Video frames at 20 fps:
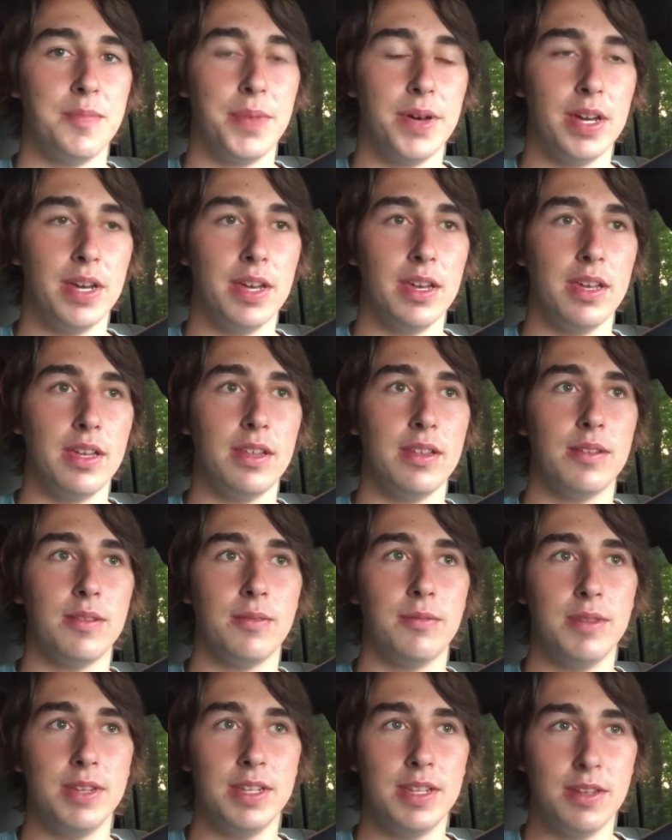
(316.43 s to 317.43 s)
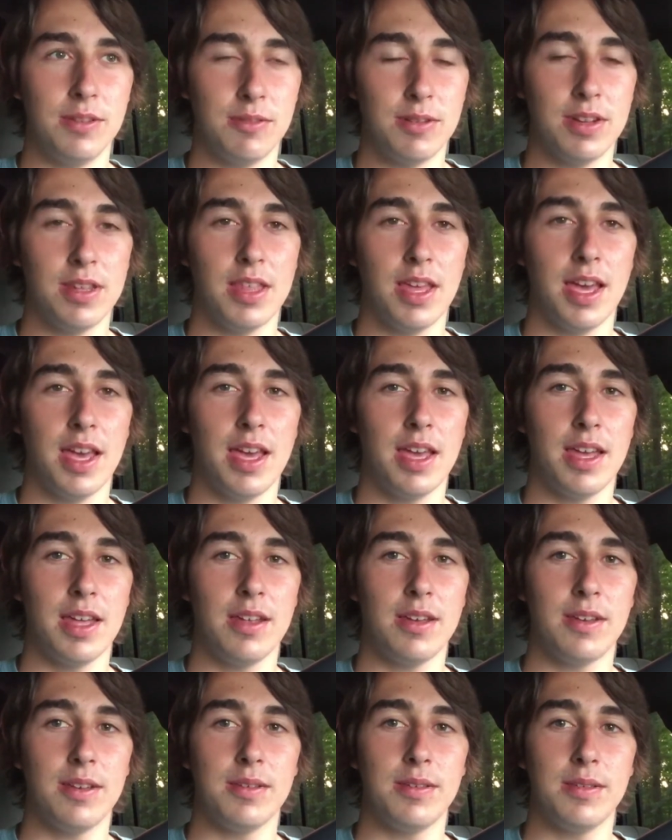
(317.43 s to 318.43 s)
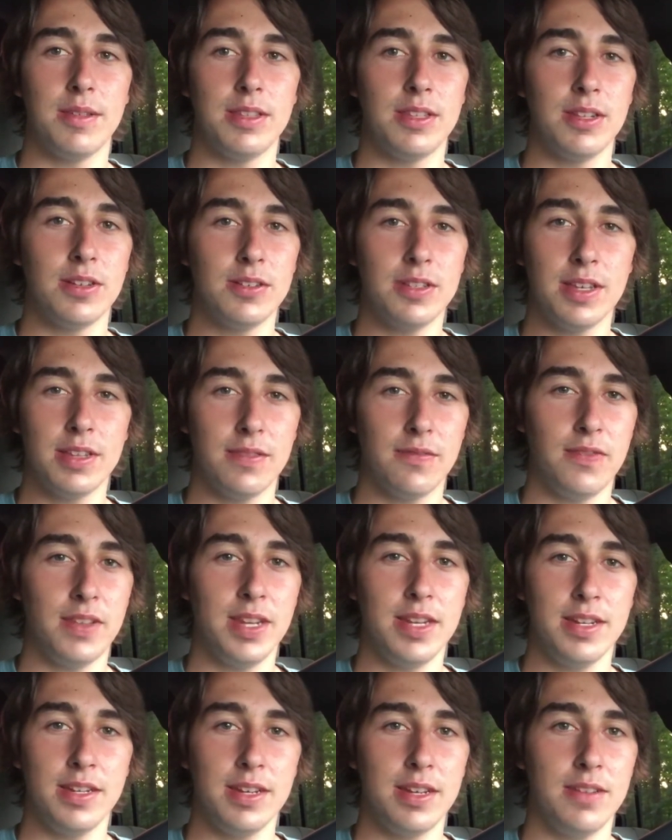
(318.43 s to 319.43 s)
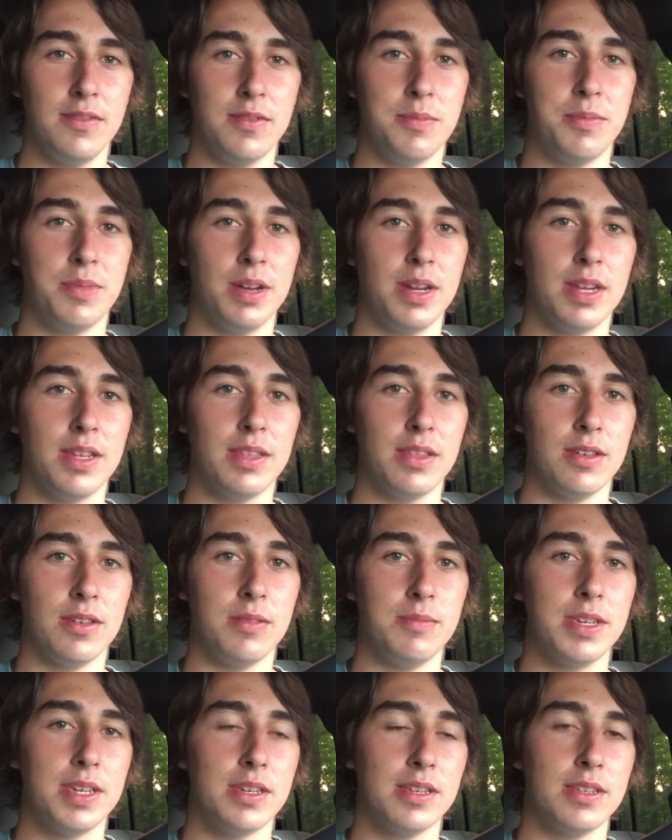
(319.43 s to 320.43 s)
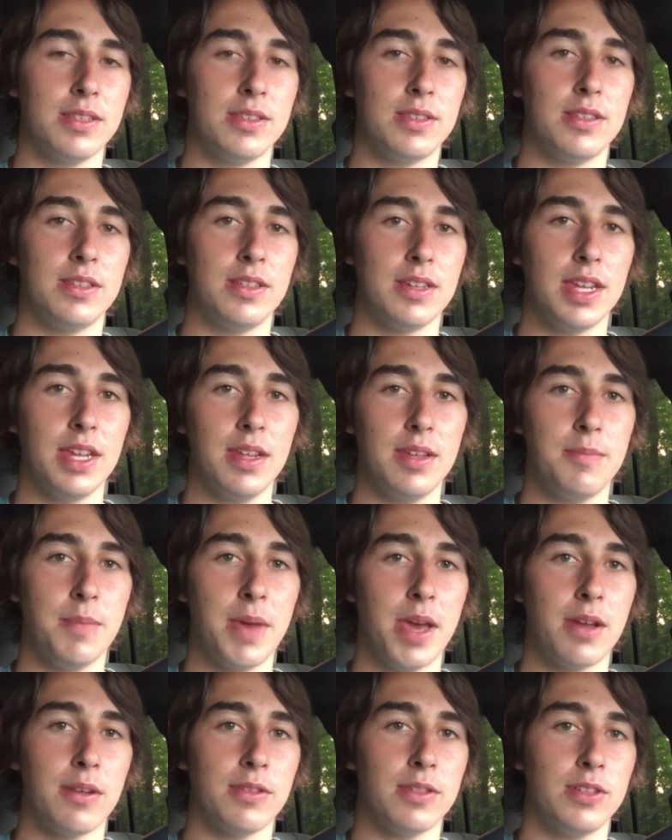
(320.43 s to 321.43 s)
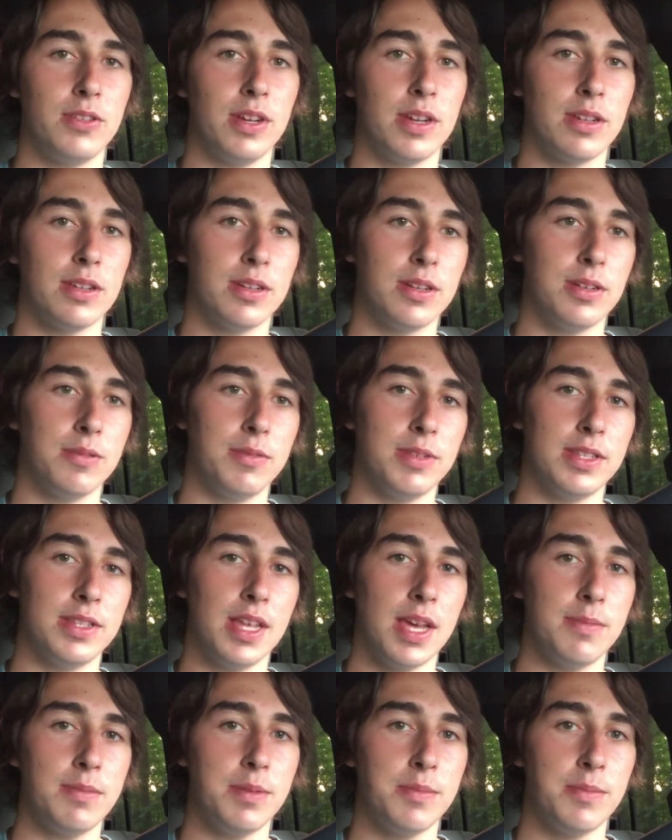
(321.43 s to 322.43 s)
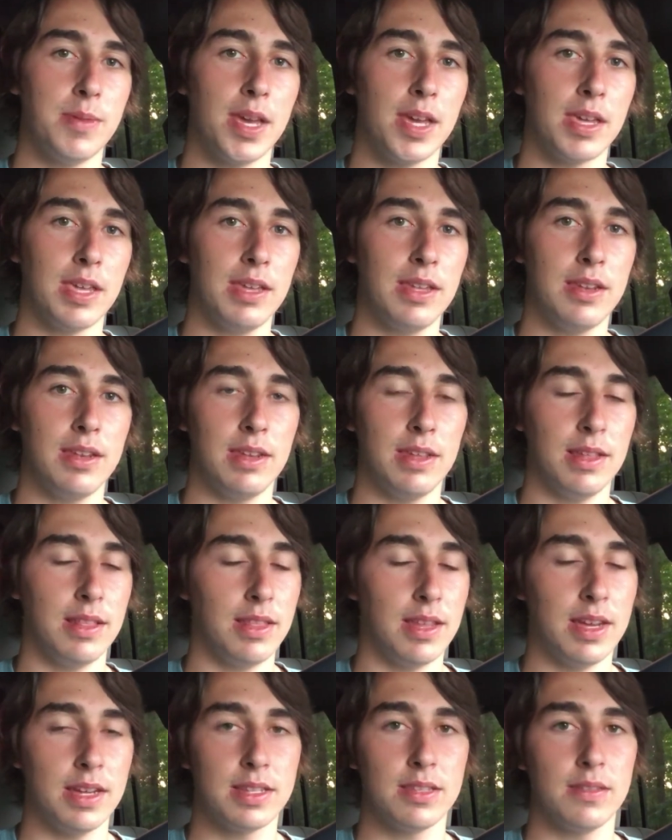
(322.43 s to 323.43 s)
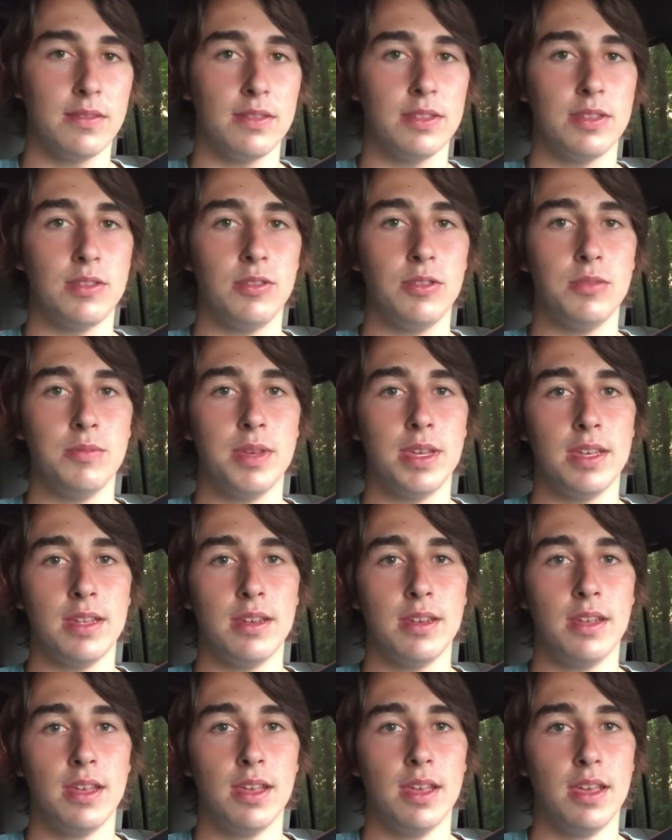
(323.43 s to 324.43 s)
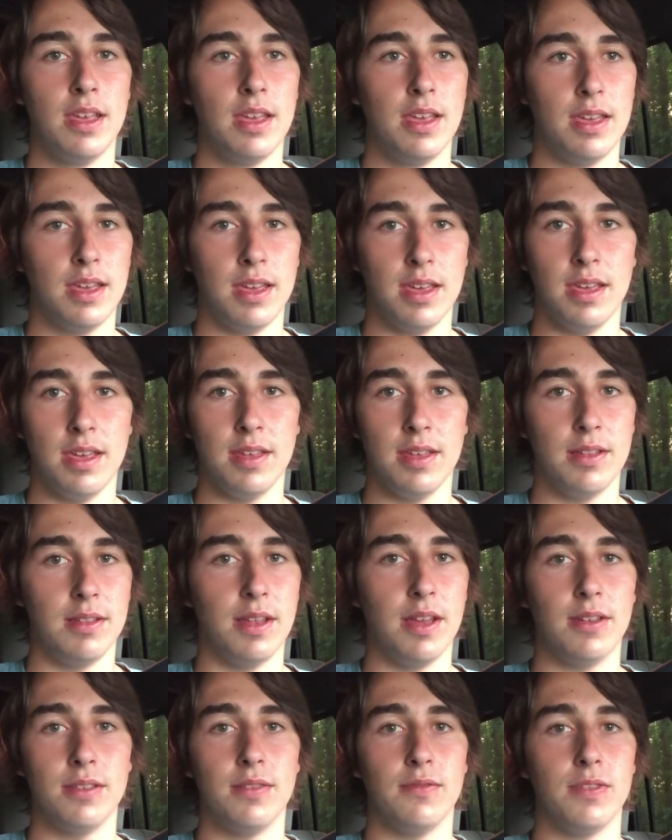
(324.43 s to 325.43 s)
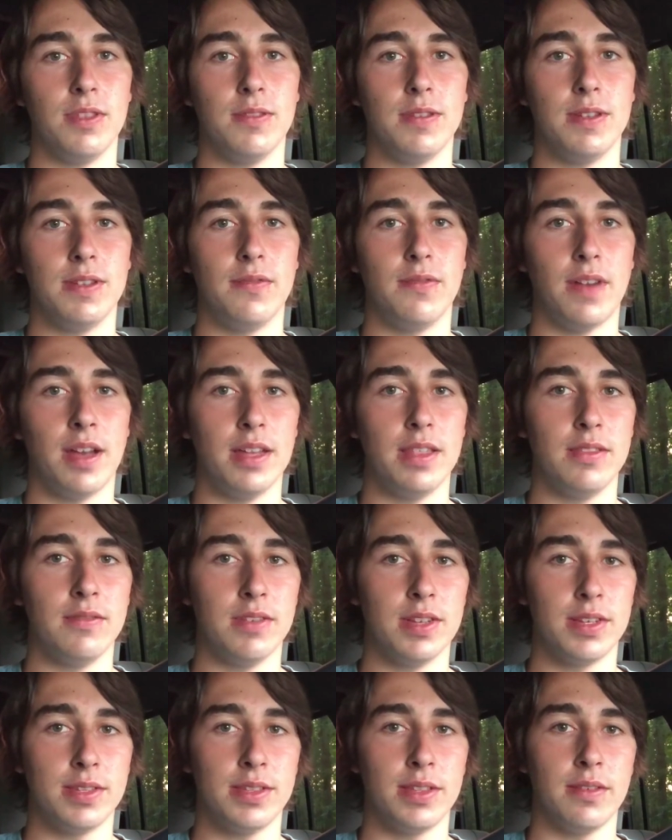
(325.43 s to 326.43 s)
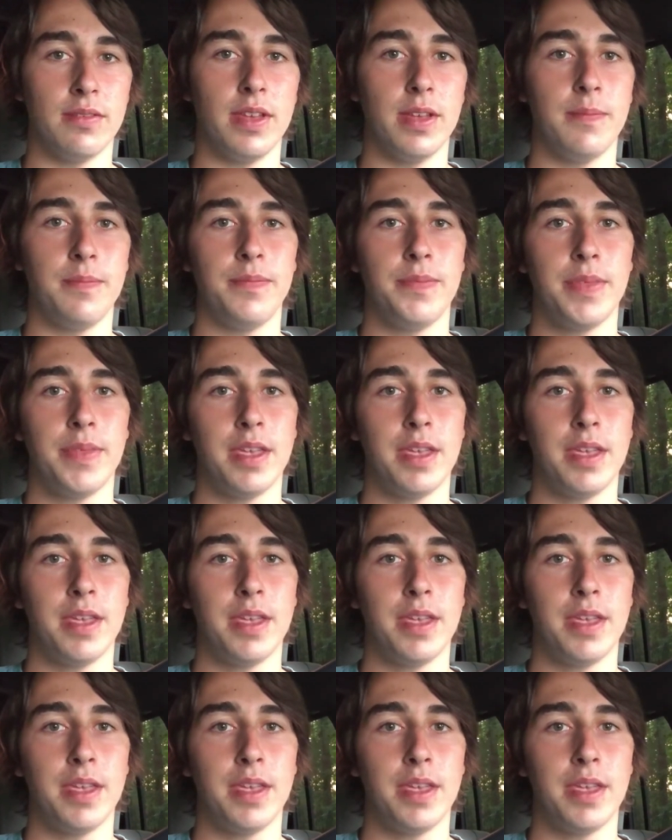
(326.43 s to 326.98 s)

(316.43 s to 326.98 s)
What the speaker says: but we did order that. Turns out the fitting didn't even break though, because to get it back on the trailer, we snapped it back in, it locked the tube in, it held the fluid fine, the rest of it.